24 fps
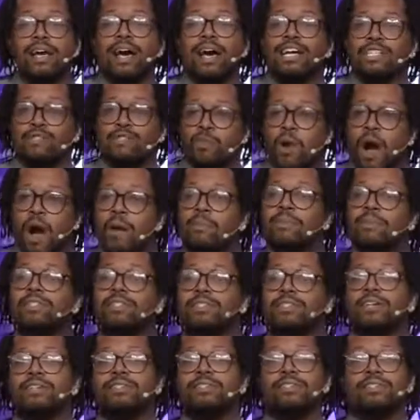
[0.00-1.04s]
has promised
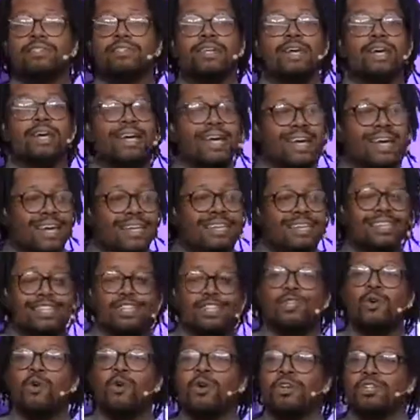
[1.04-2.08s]
us in the
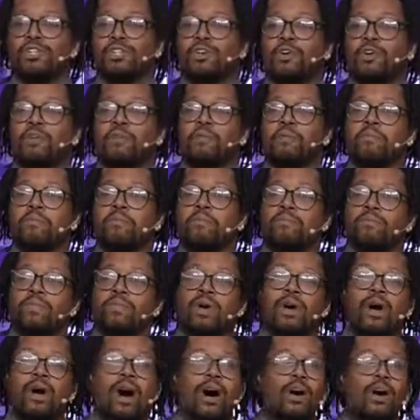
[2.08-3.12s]
short term
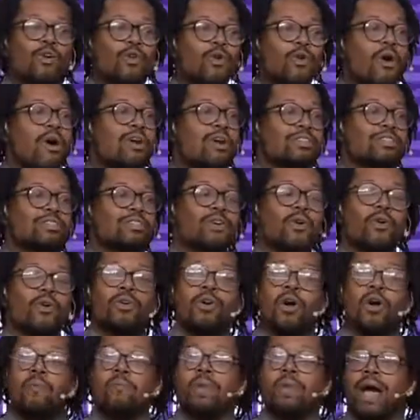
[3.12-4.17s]
a cross on
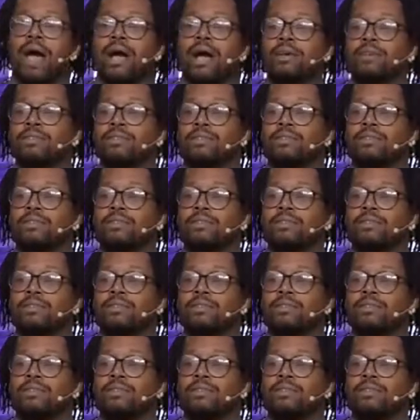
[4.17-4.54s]
our backs.